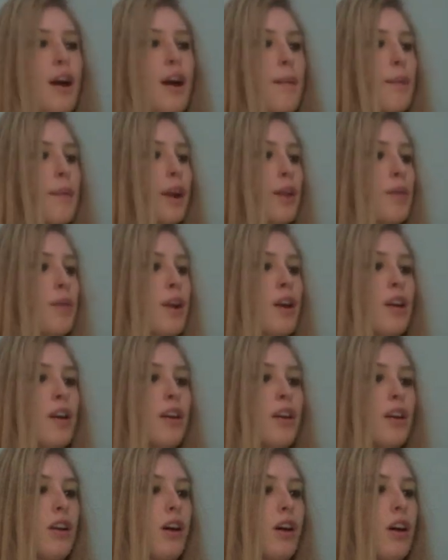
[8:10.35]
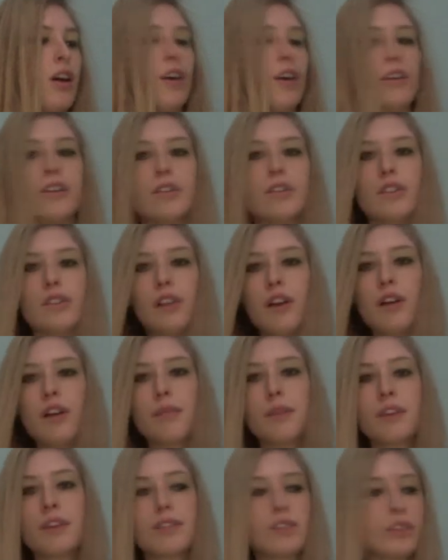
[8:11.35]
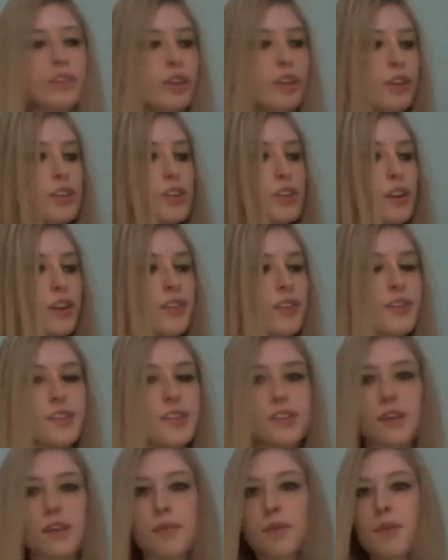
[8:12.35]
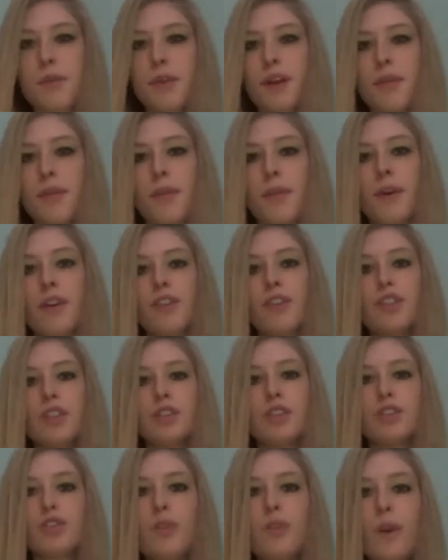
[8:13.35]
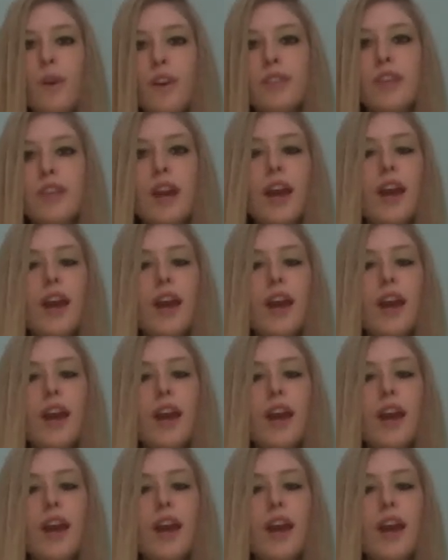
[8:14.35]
but I wear it all year long because it looks good in the summer when I'm wearing jean shorts.